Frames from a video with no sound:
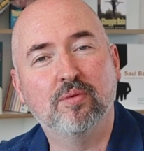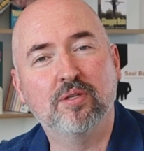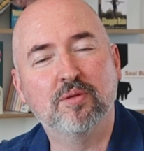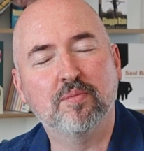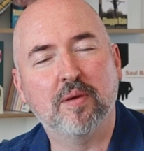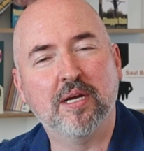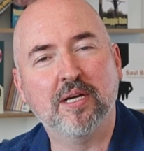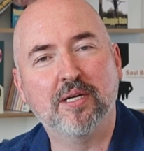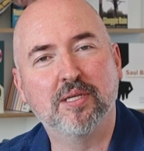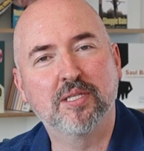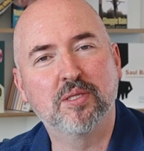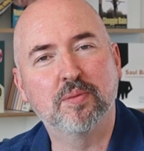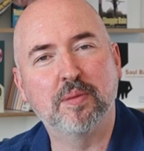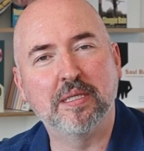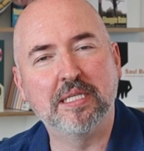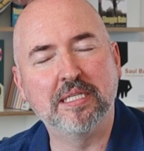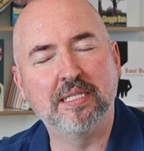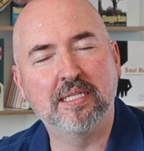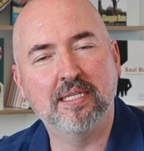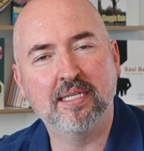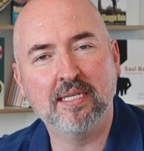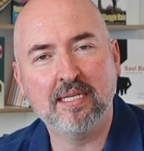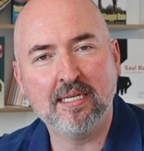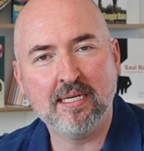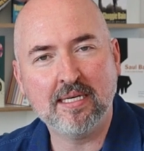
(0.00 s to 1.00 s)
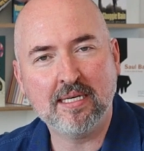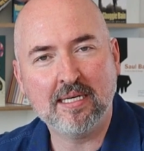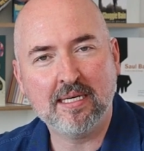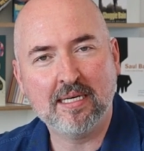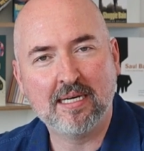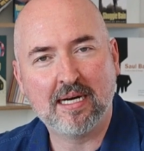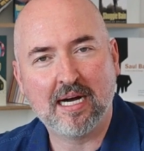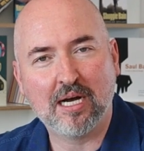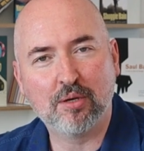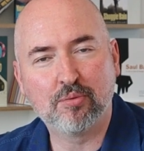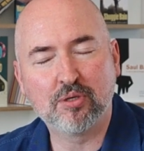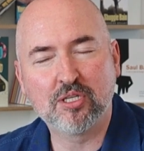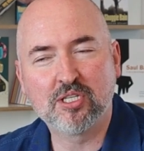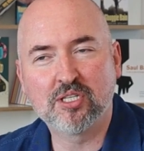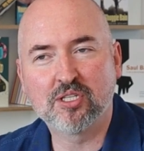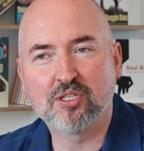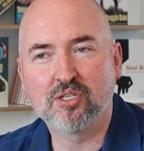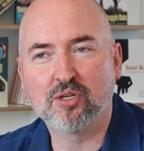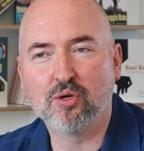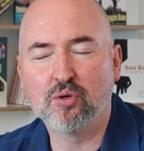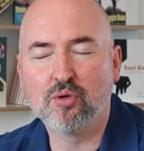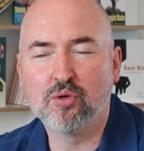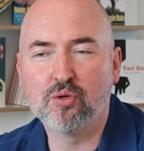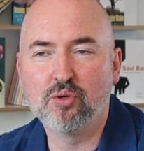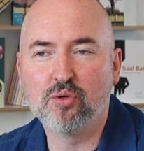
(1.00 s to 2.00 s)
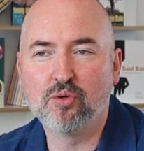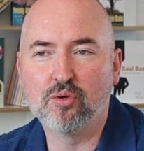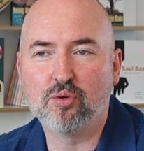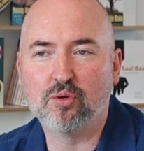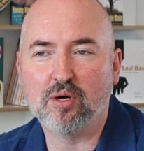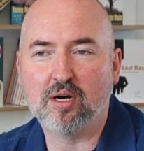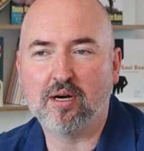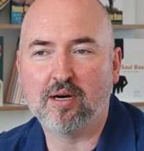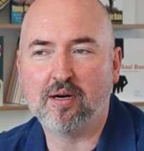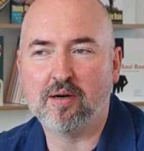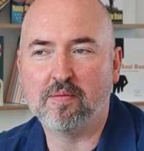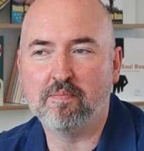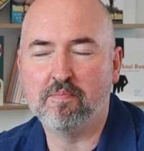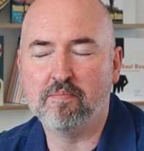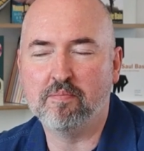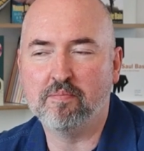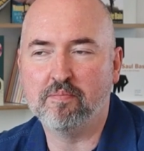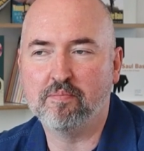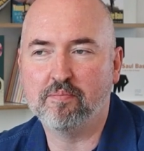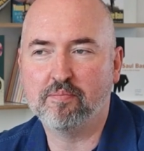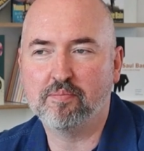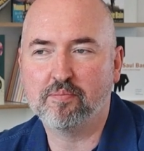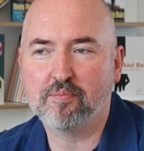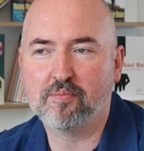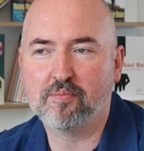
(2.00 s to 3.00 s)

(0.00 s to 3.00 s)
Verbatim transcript: it was my husband. I was so um,